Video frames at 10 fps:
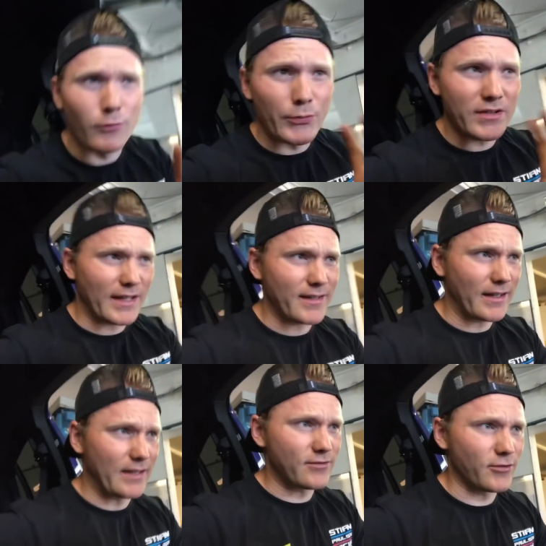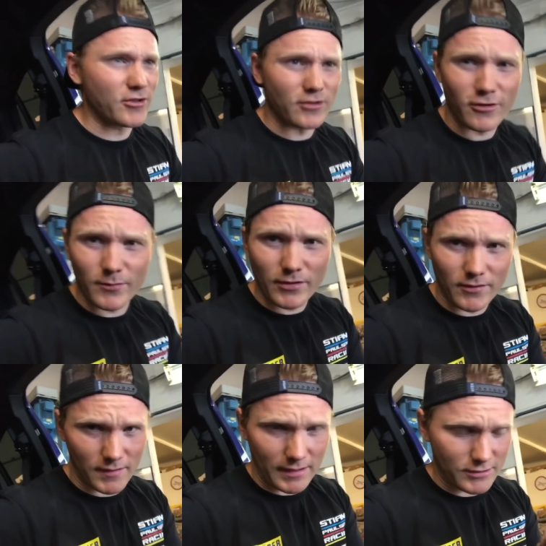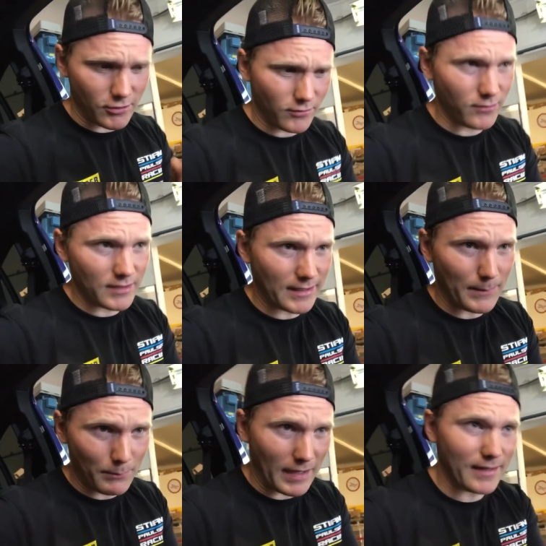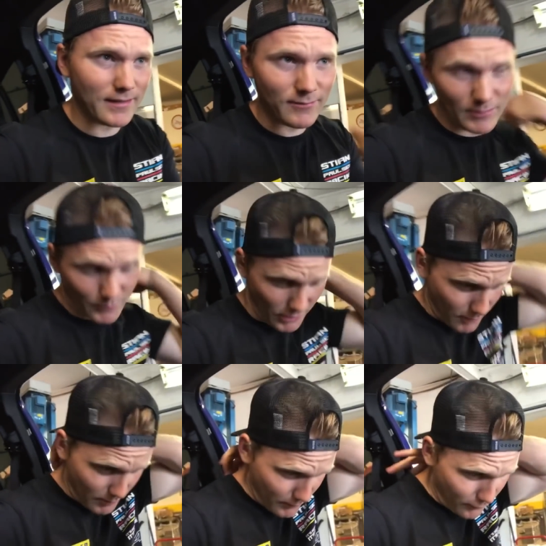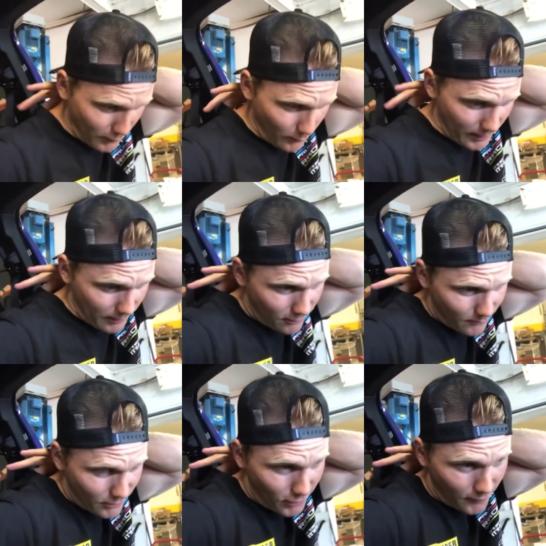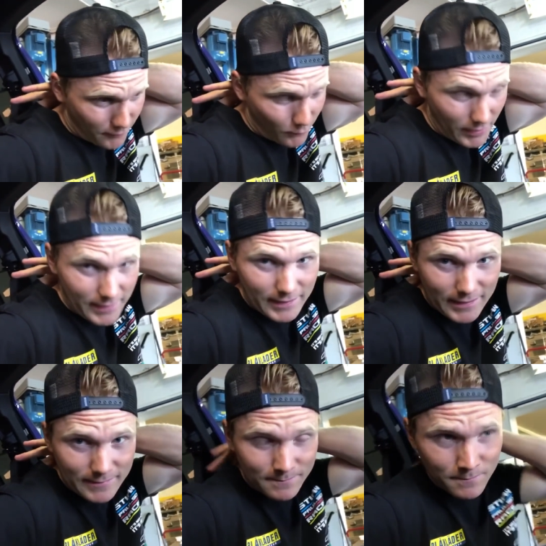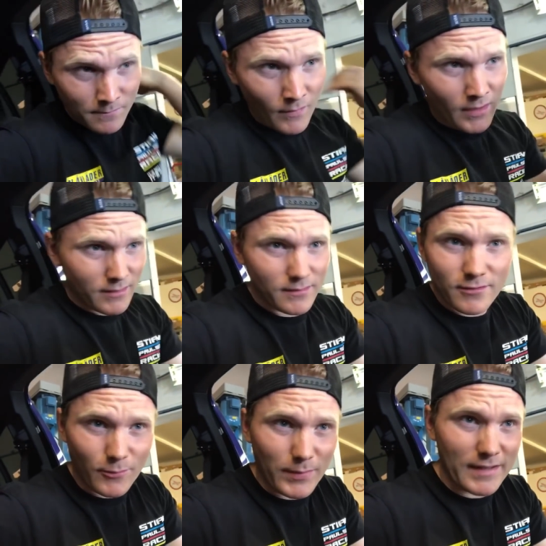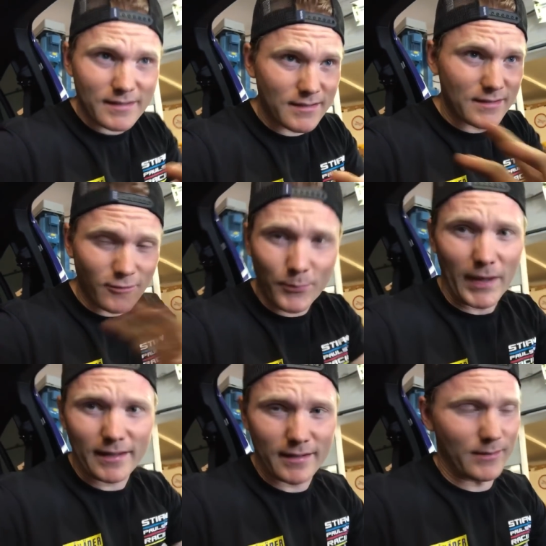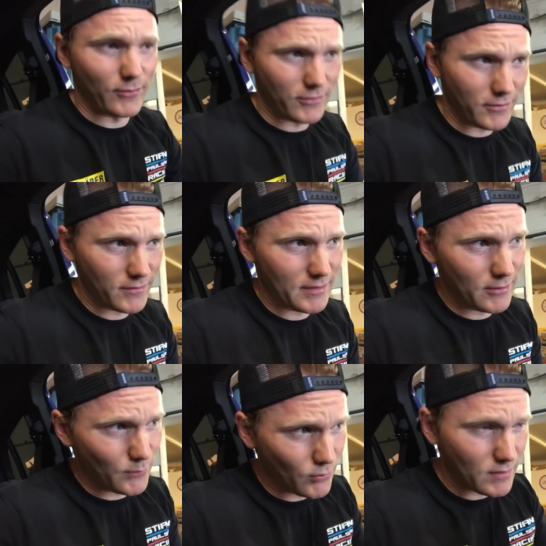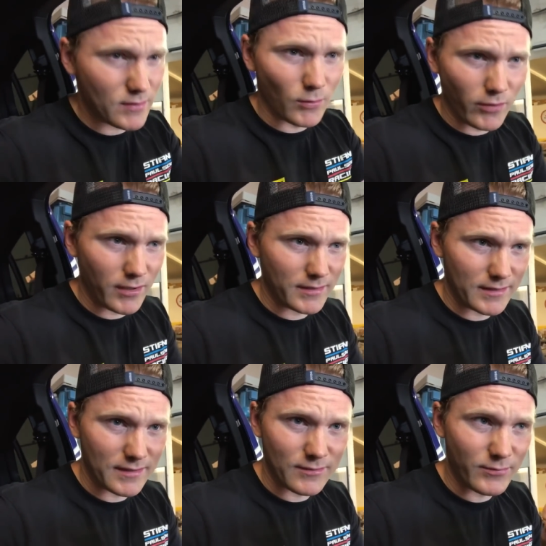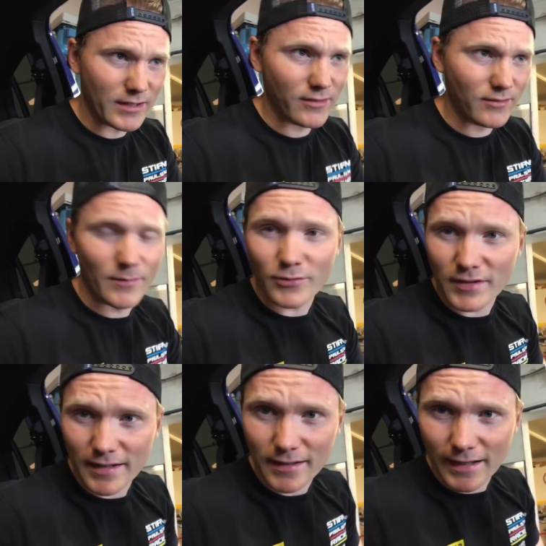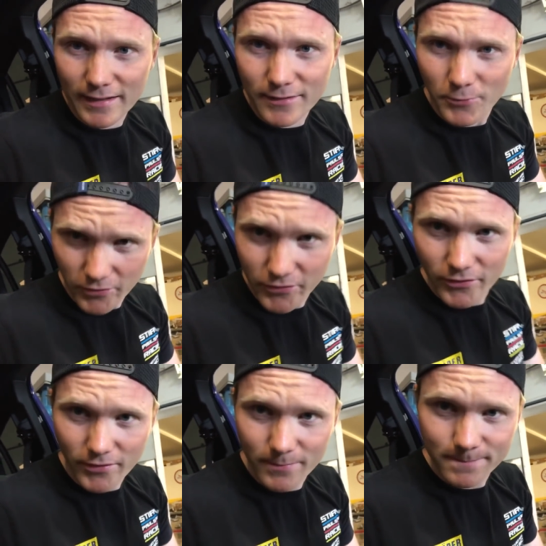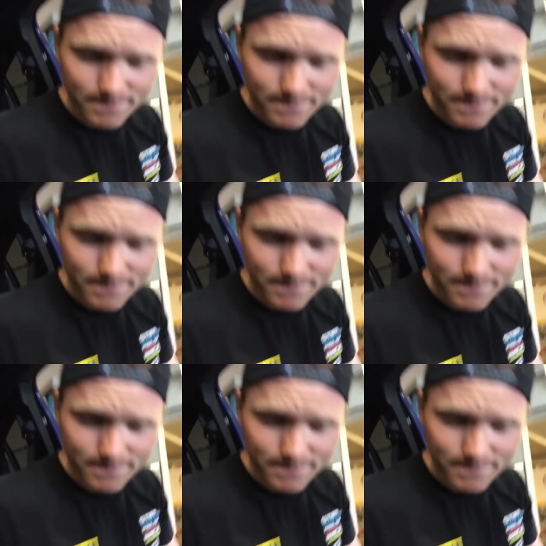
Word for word: will protect against rust, you know, because I showed you that I painted with primer before I welded on, but after welding, some places is no paint anymore, you know, so then you put this oil and this is really good and protect against rust.